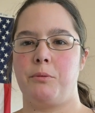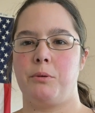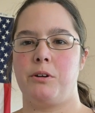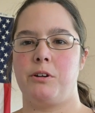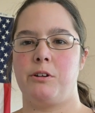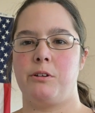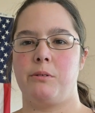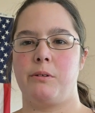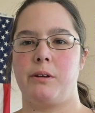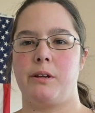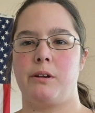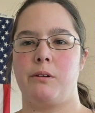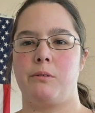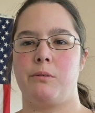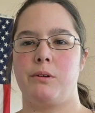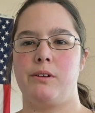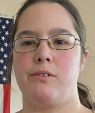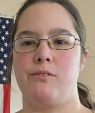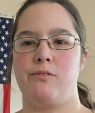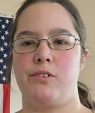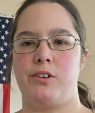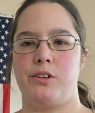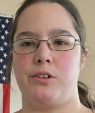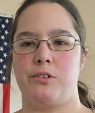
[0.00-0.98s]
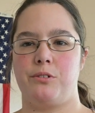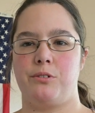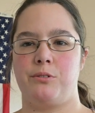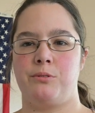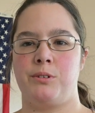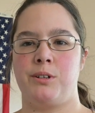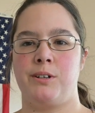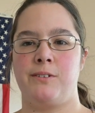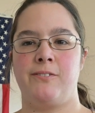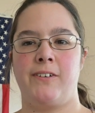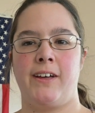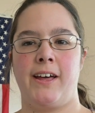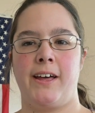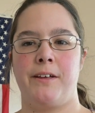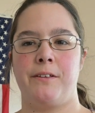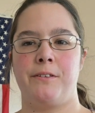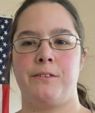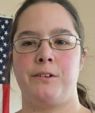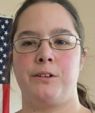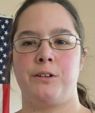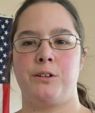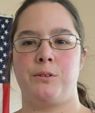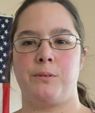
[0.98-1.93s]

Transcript: we're doing a review of Heather